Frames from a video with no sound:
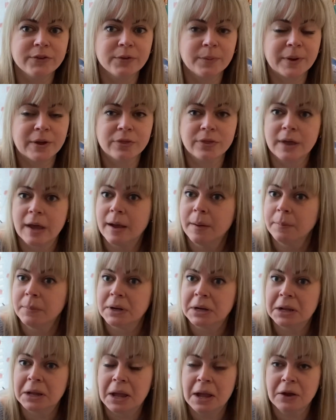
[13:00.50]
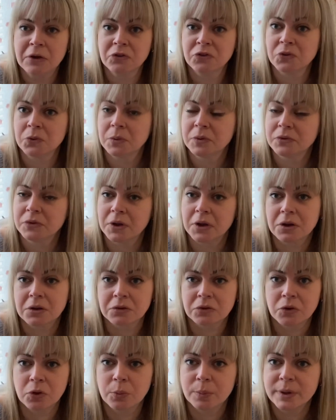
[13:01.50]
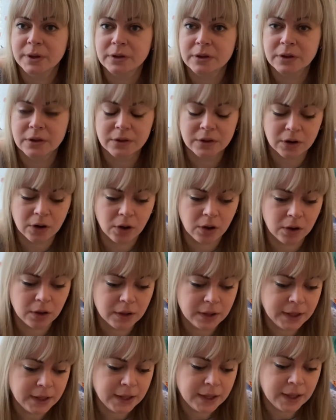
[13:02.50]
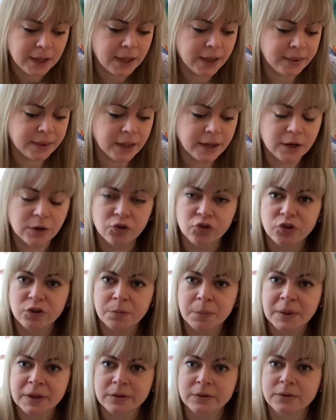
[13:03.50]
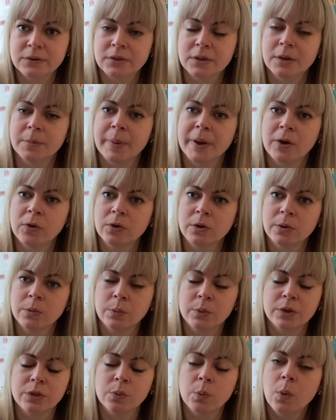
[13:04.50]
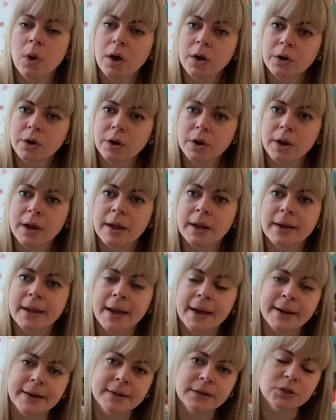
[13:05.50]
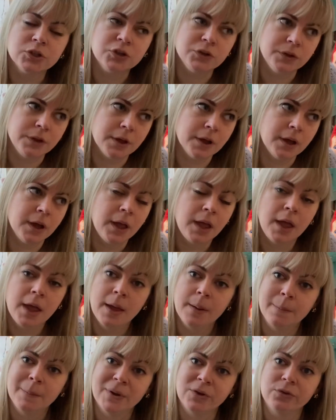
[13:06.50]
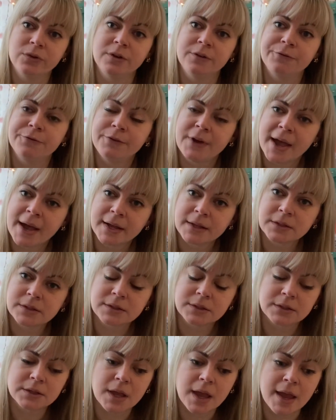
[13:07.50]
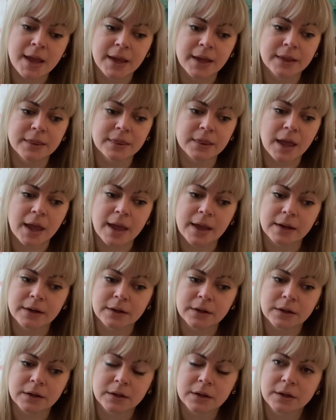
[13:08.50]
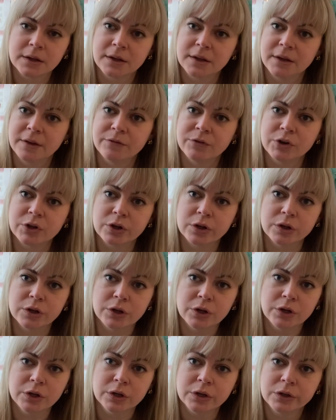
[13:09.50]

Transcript: about that, but it actually was like no big deal at all. And then you just mix the powder with water and add it to the melted fats, and then give it a good